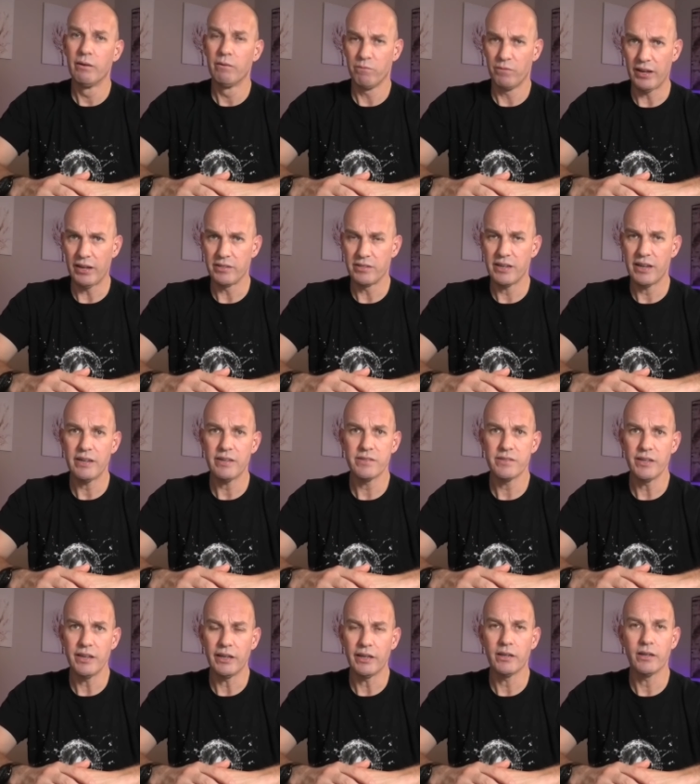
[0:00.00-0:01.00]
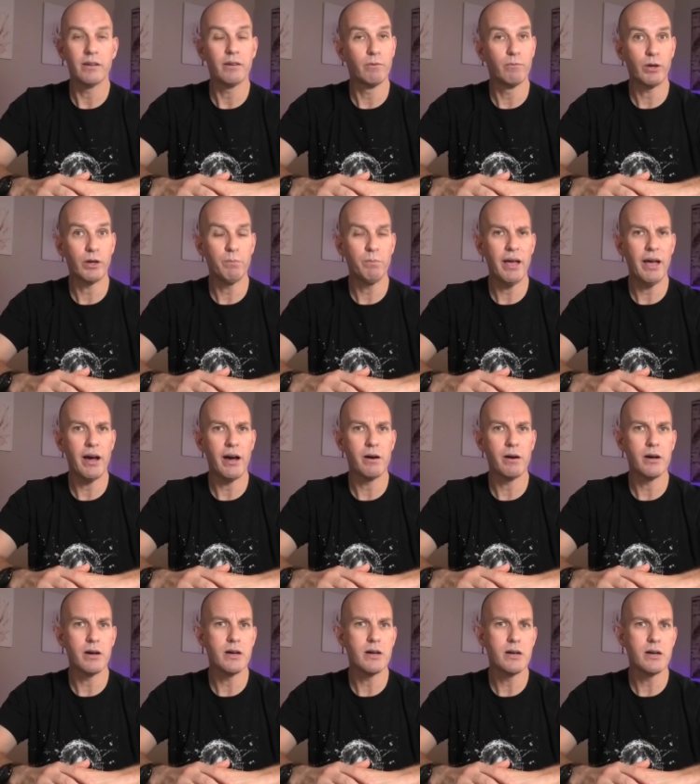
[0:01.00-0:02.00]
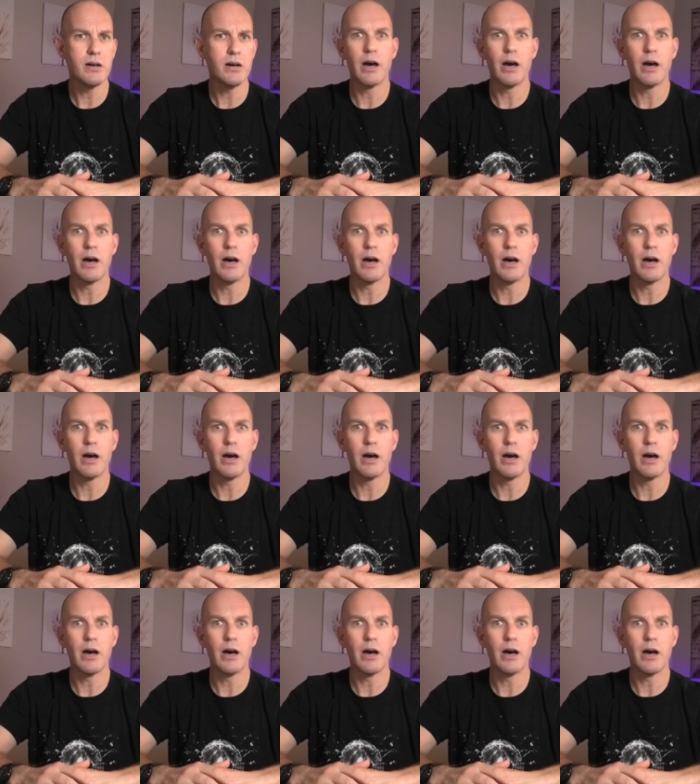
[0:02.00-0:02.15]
Fantastic. What about uh,